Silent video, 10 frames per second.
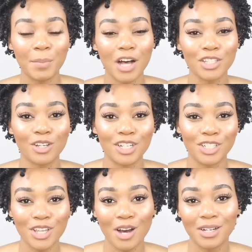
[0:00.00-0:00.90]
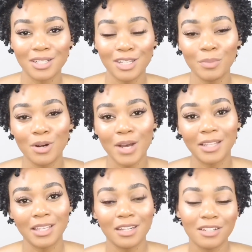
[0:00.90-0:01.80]
And I'm also going to show y'all a demo
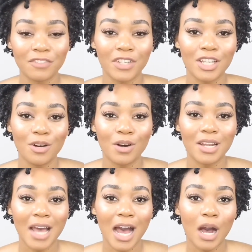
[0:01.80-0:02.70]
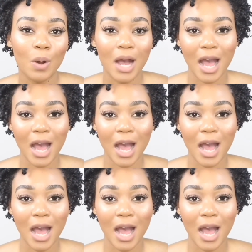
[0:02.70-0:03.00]
at the end of this video on how